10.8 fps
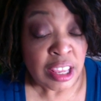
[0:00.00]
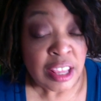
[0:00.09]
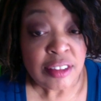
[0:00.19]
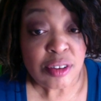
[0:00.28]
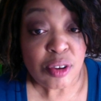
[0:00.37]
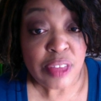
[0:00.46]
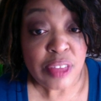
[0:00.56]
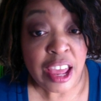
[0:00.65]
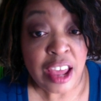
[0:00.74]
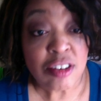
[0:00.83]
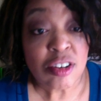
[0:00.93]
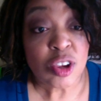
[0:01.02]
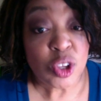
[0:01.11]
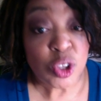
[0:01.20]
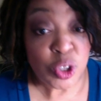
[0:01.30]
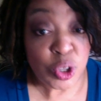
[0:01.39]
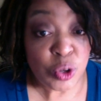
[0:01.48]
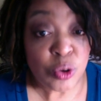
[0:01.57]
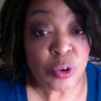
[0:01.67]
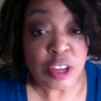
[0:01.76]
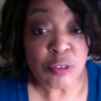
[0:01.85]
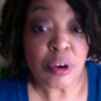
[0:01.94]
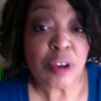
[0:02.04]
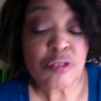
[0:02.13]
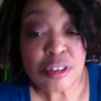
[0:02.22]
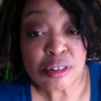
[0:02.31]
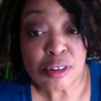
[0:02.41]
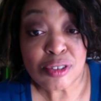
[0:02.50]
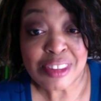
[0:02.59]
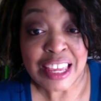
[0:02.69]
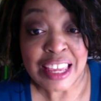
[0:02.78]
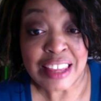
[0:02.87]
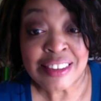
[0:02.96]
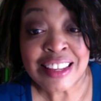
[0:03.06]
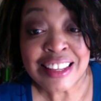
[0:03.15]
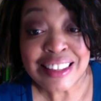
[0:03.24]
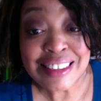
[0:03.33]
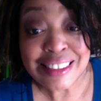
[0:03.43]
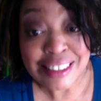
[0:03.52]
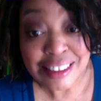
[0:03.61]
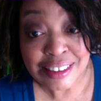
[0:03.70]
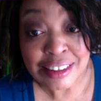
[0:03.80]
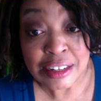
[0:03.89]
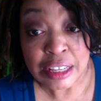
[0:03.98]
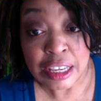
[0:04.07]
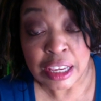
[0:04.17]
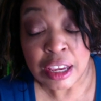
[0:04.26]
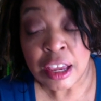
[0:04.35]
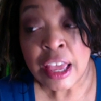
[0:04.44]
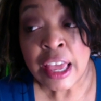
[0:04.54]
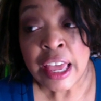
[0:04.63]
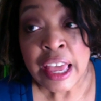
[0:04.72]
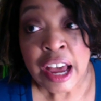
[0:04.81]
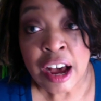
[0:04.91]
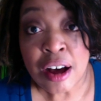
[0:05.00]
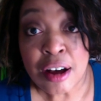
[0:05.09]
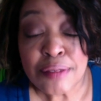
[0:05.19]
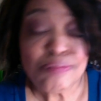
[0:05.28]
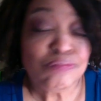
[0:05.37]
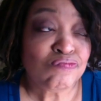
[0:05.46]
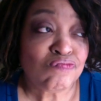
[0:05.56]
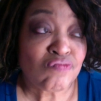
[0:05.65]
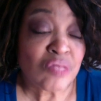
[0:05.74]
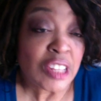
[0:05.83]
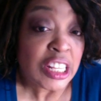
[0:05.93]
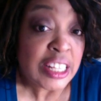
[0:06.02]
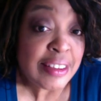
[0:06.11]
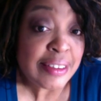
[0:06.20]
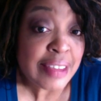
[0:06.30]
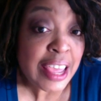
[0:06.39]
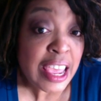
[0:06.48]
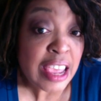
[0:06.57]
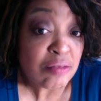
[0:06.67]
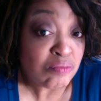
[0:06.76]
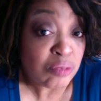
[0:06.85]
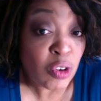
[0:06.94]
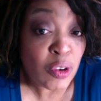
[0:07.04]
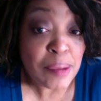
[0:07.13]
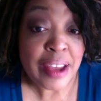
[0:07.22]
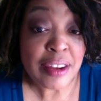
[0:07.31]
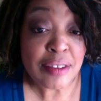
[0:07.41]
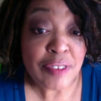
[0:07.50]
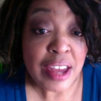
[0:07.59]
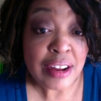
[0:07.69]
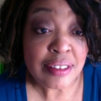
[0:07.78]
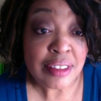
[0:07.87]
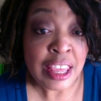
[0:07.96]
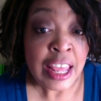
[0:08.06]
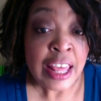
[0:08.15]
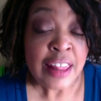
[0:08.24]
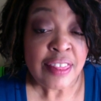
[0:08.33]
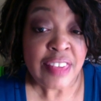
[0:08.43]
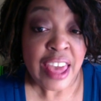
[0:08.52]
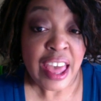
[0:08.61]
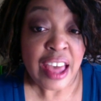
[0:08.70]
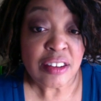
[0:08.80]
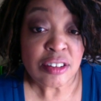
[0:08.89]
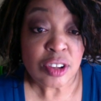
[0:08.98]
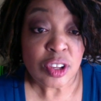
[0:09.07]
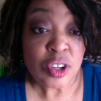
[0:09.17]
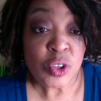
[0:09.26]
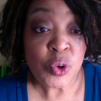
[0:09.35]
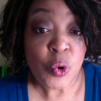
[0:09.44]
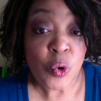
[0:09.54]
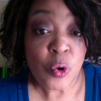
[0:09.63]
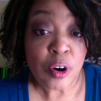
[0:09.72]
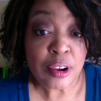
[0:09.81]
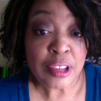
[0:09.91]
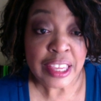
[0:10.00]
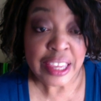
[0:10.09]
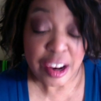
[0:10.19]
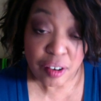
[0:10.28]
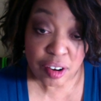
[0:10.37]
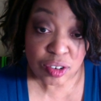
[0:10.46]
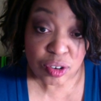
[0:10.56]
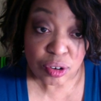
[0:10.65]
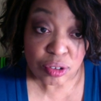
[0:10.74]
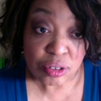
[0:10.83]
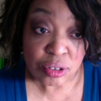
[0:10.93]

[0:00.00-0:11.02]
so that you can reference those things consistently. Um, let's say, going back to fantasy, that your characters,